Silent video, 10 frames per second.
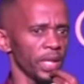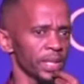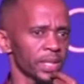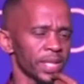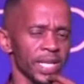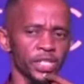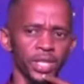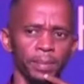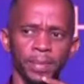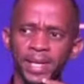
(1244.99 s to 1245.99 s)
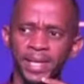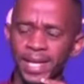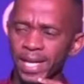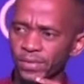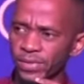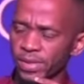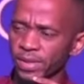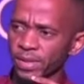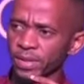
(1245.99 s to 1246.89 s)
is touching many lives.